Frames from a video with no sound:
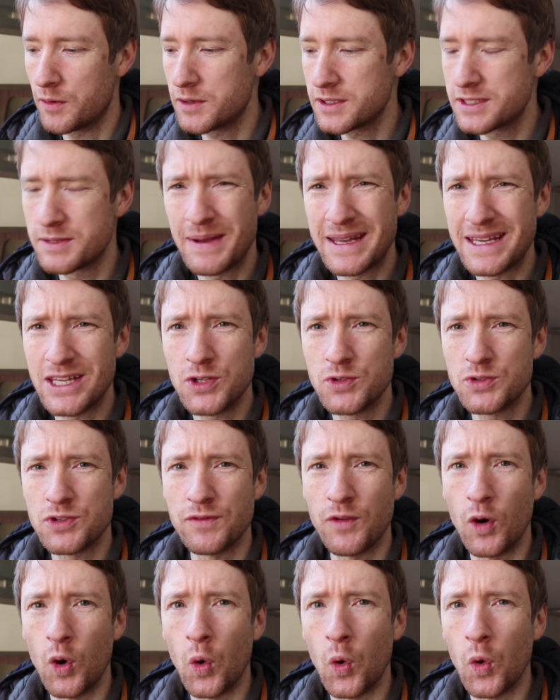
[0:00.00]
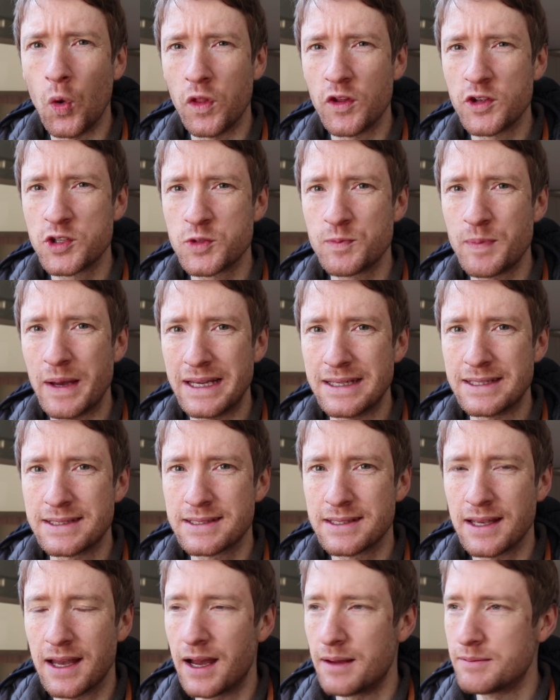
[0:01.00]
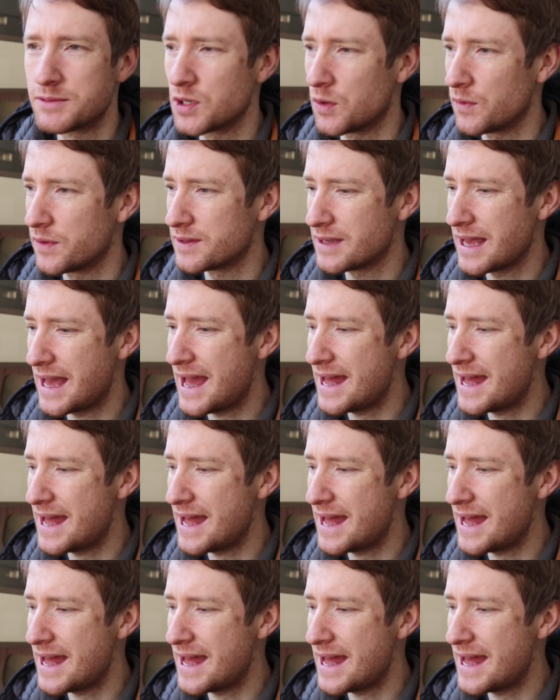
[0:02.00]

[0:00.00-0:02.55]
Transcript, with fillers: I wanted to make use of all the space um, so that